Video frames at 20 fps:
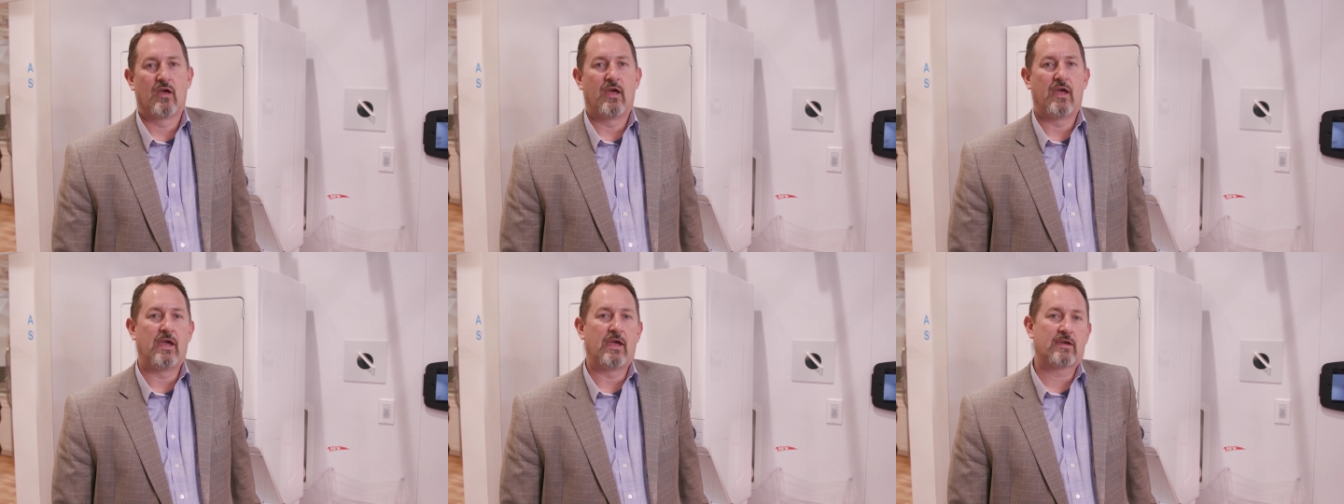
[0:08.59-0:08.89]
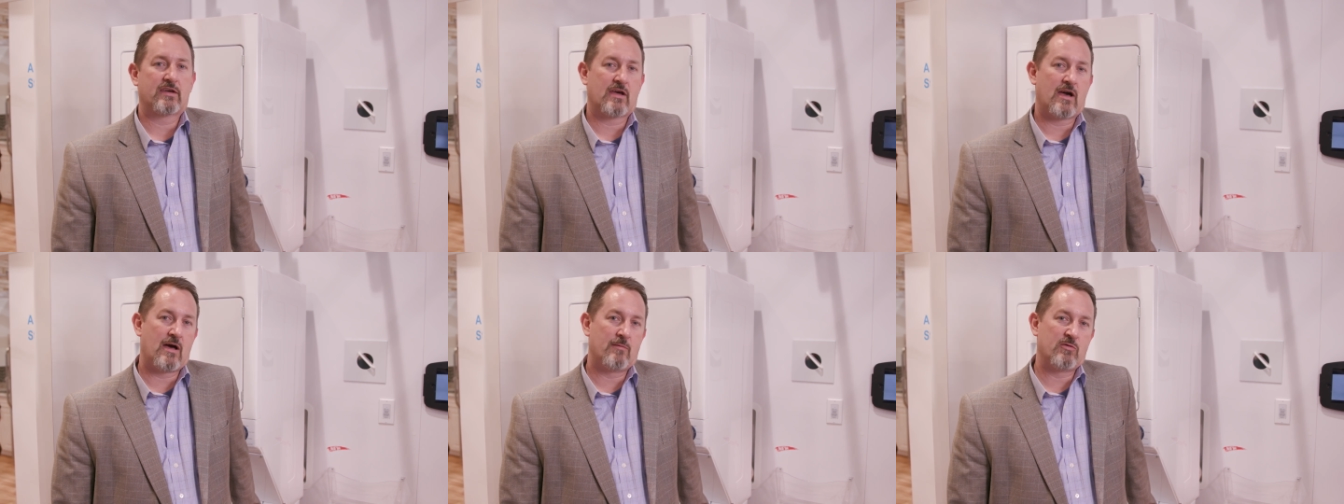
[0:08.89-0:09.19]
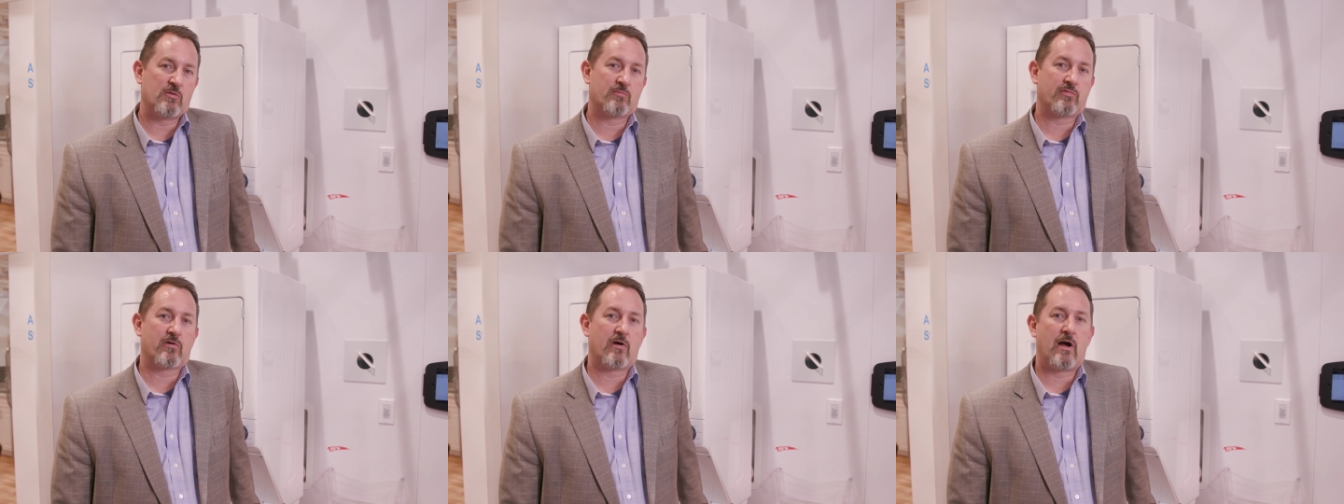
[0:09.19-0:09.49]
A
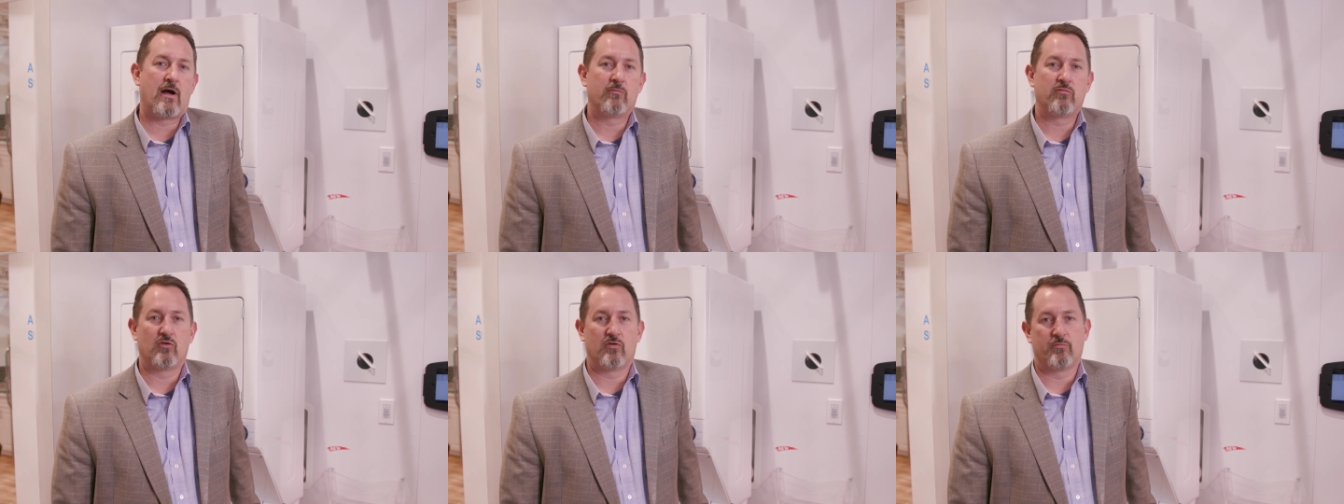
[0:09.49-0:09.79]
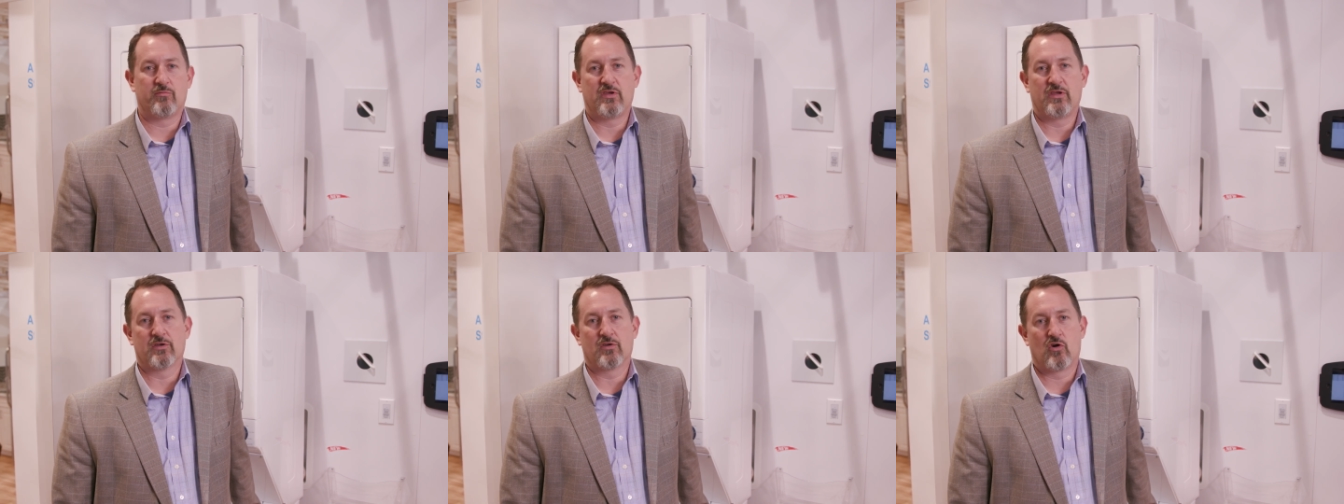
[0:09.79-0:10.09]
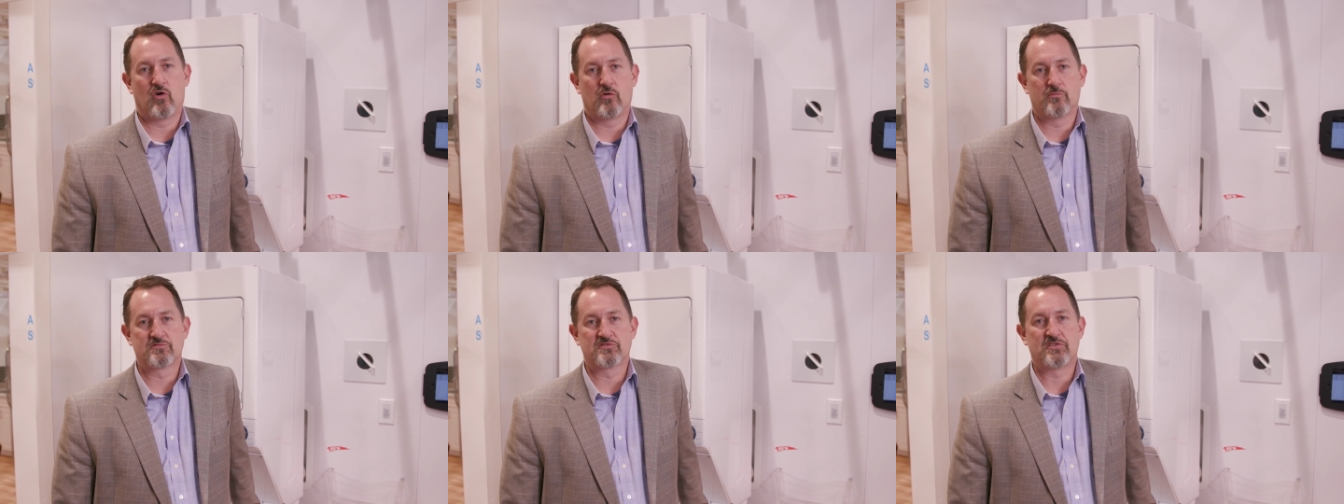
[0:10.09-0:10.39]
common problem in
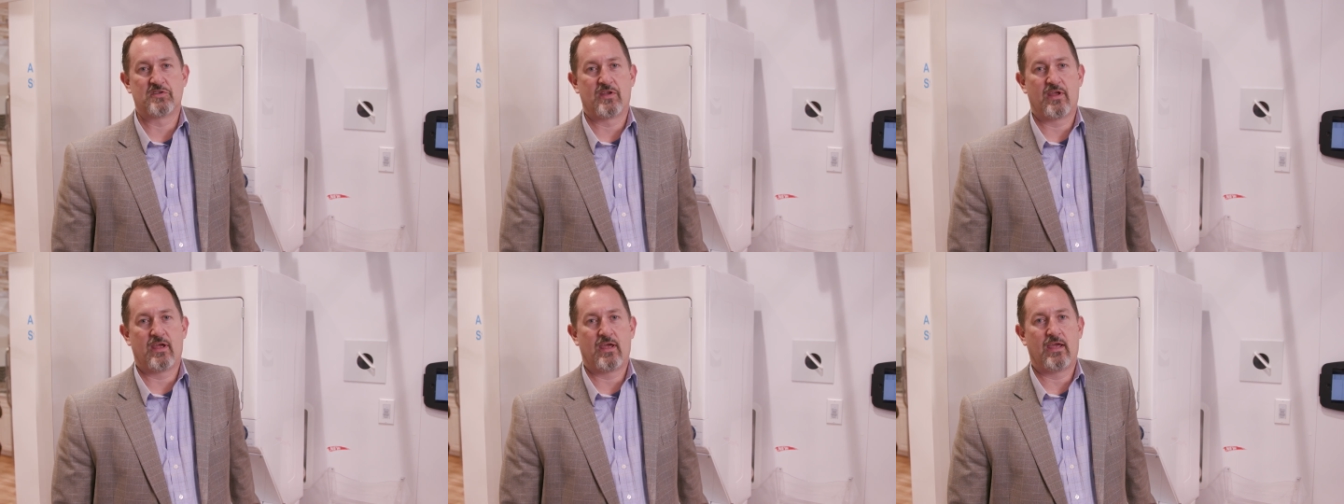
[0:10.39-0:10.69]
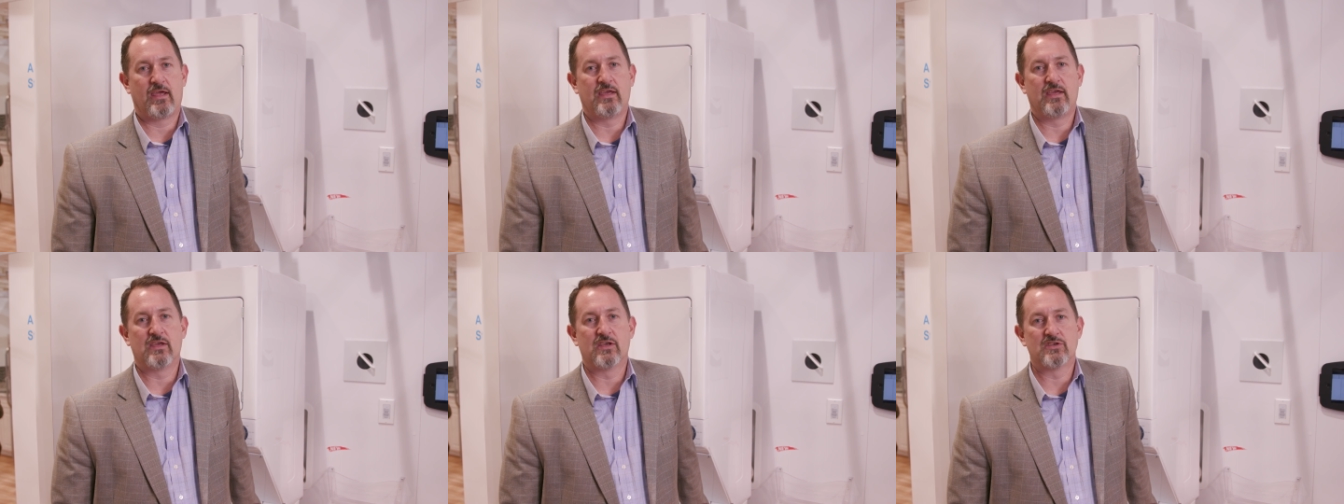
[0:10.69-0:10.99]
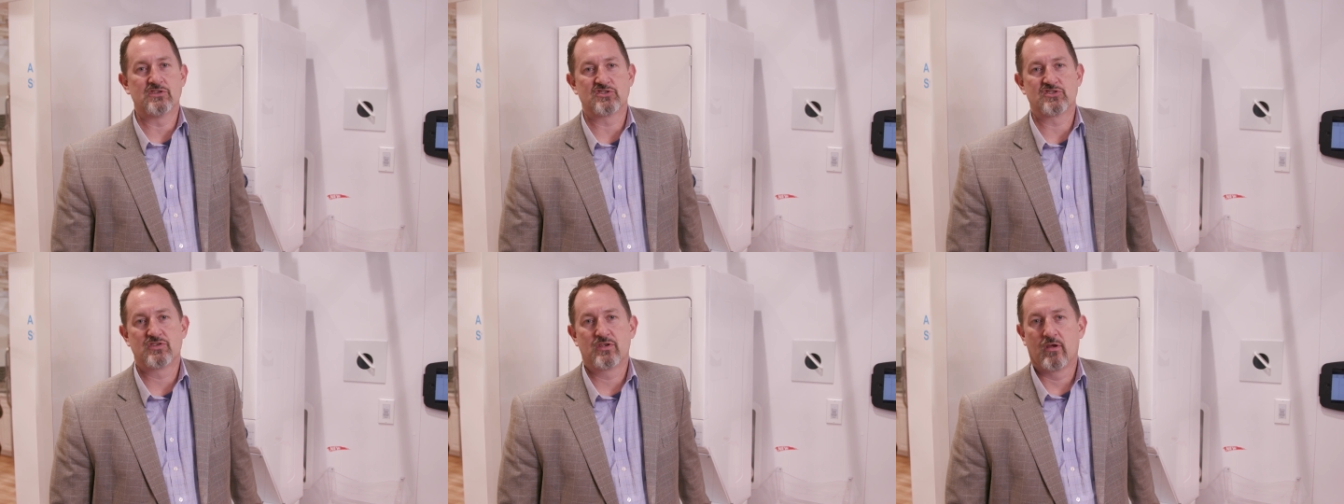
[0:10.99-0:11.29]
homes today
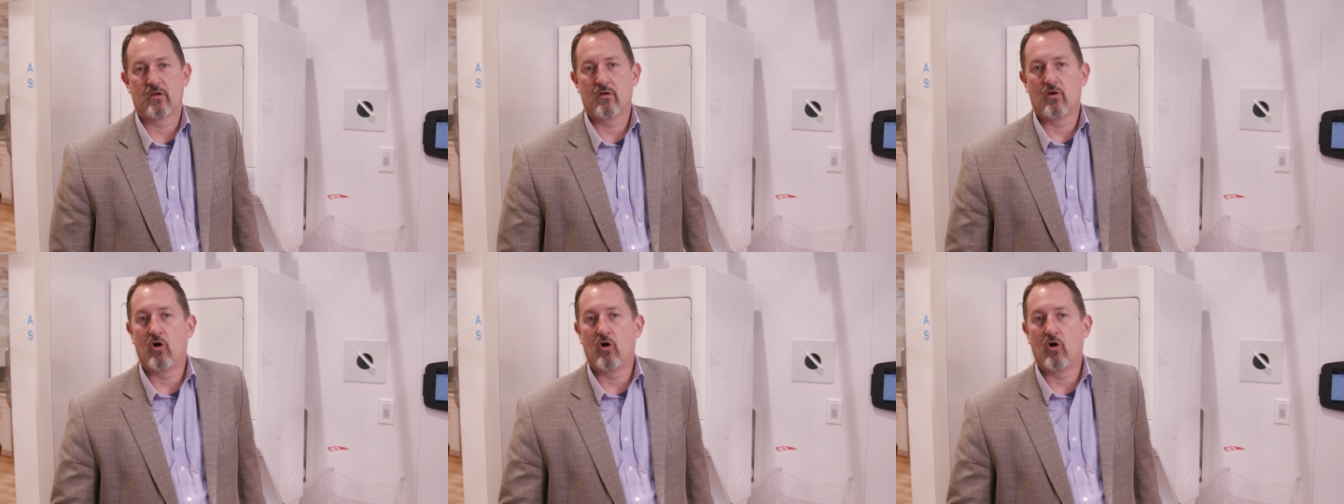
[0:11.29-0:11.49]
is